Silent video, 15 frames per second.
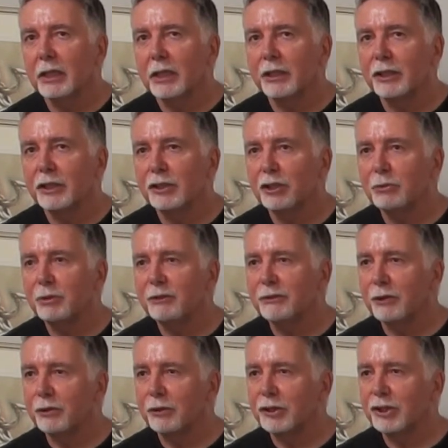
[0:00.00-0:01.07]
an Adobe
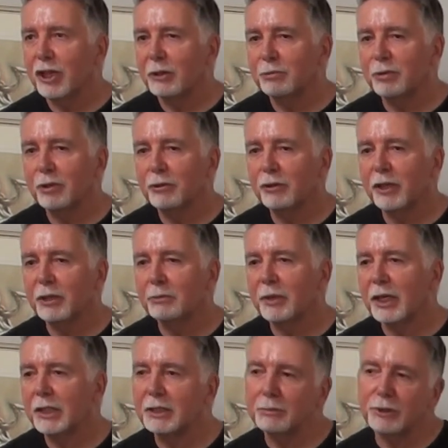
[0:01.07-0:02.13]
Photoshop program
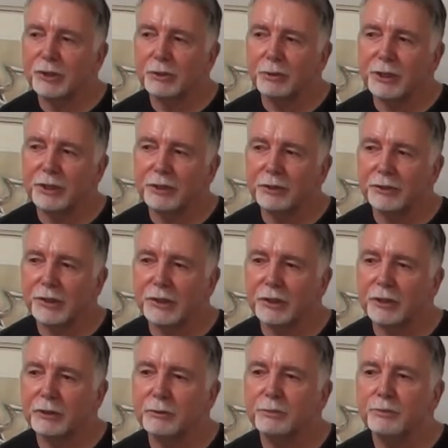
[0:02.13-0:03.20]
back about 20 years
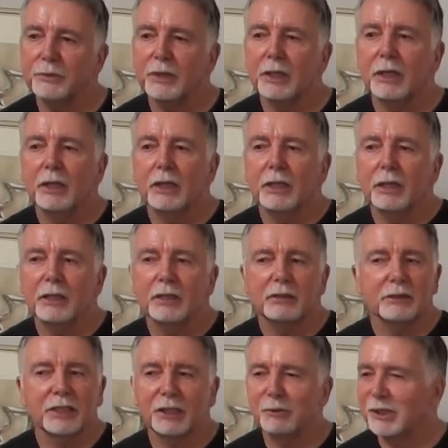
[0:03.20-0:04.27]
ago,
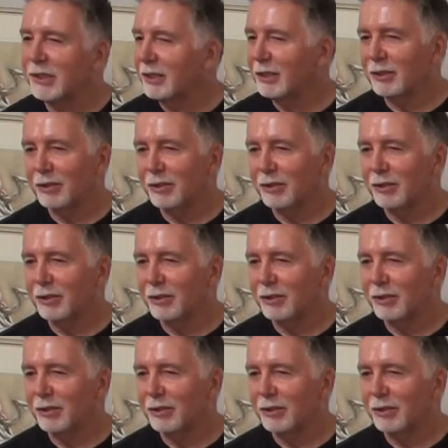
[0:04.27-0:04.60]
and I wasn't